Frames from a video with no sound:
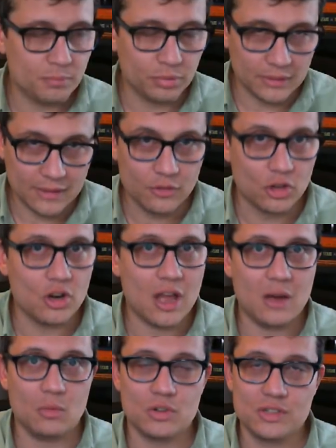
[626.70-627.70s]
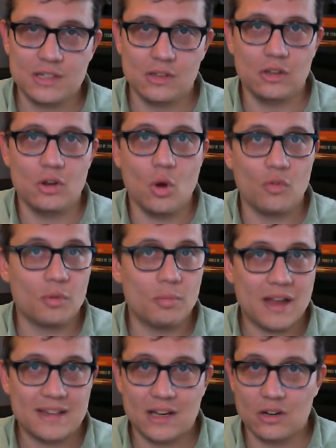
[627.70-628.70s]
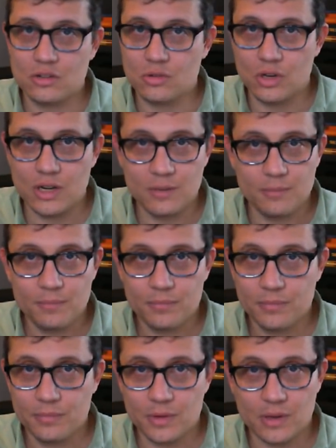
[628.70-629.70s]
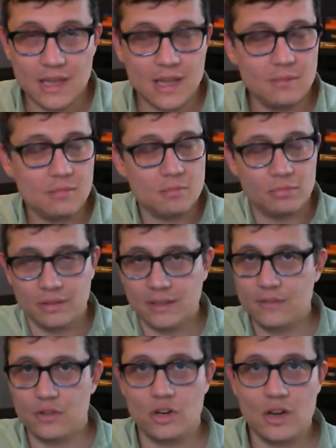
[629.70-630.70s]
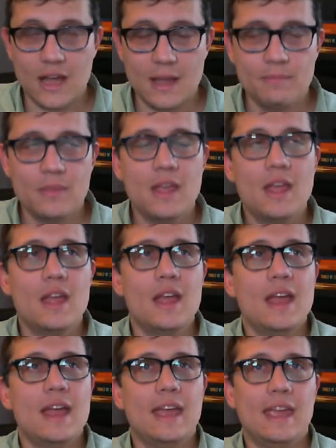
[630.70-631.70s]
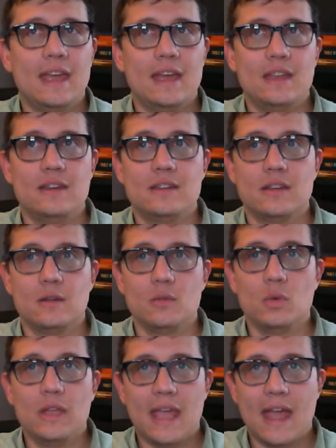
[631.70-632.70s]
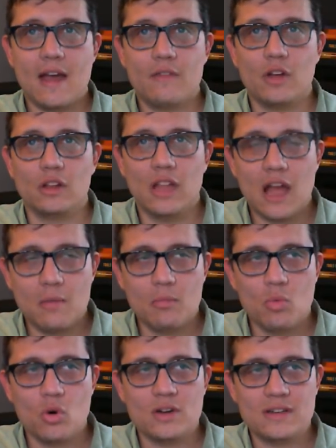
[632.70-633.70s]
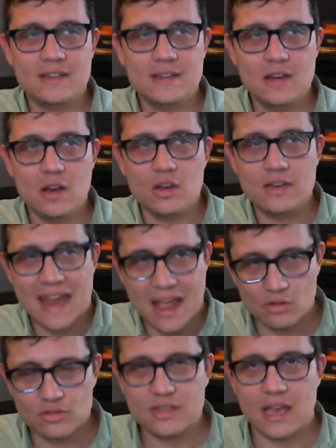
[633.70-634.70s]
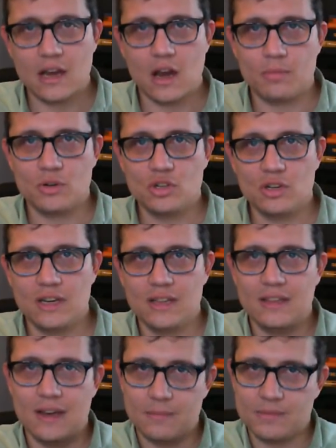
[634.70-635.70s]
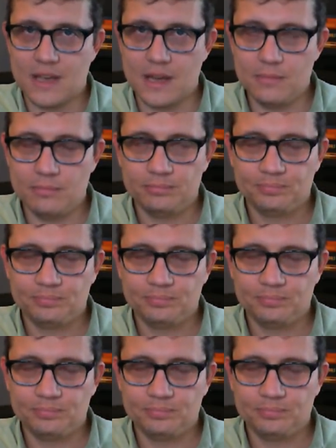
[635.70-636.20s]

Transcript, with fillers: Believe it or not, we're still in overbought territory. Okay, believe it or not. And we have a lot more downside opportunity than upside.